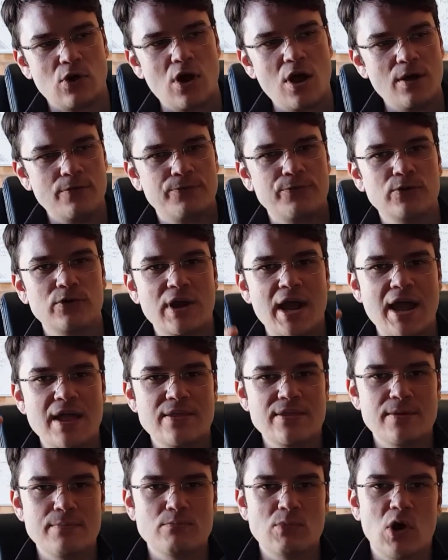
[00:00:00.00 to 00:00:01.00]
offer
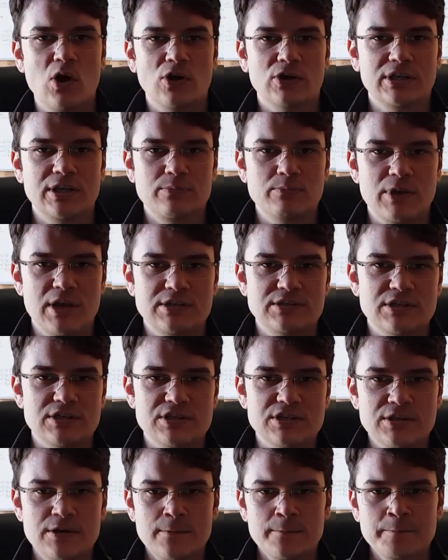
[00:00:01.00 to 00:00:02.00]
and the marketing message.